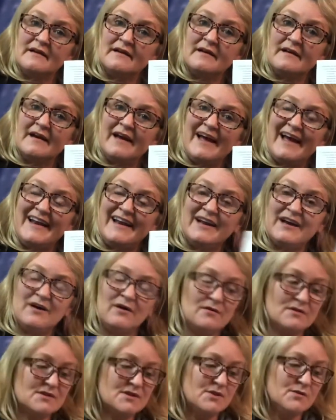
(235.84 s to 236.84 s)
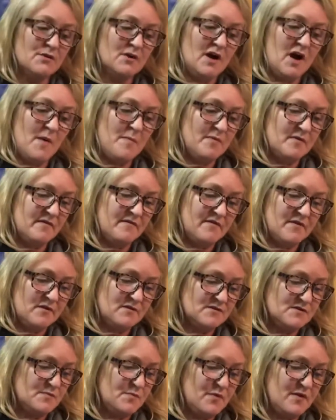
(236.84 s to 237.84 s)
And it goes through a couple of
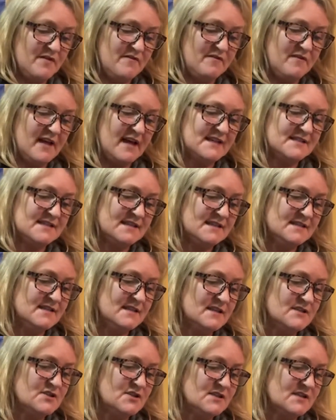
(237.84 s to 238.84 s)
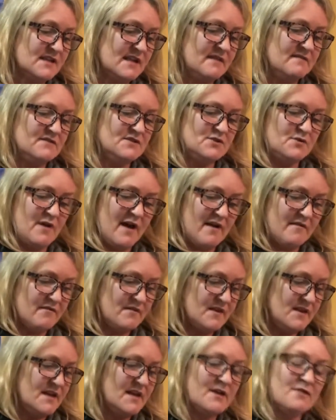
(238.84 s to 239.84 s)
those brief lessons and just gives you
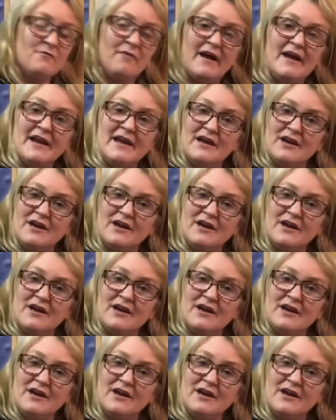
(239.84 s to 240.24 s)
everything right here.